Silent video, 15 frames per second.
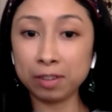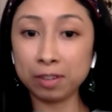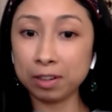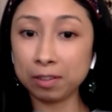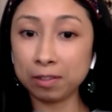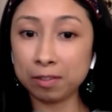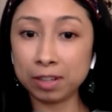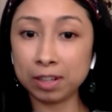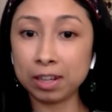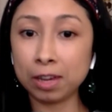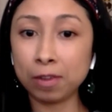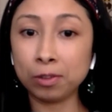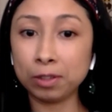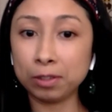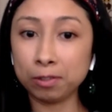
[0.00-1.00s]
very fun,
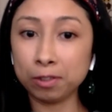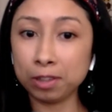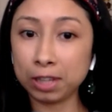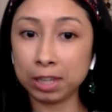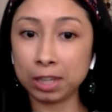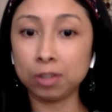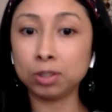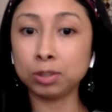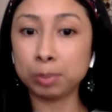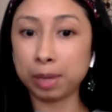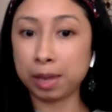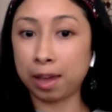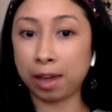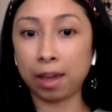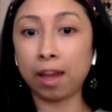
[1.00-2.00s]
not only for the kiddos,
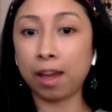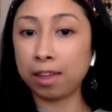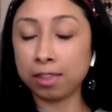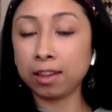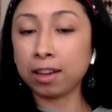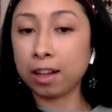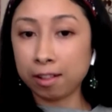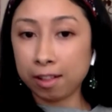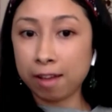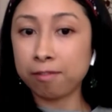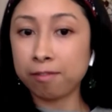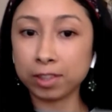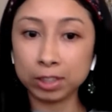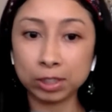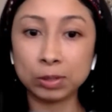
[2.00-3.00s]
but I think I'll
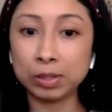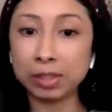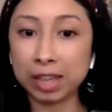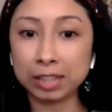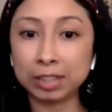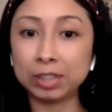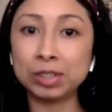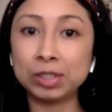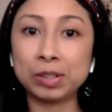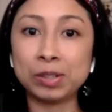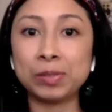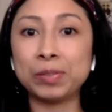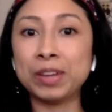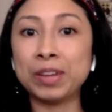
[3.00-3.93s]
have fun doing that too.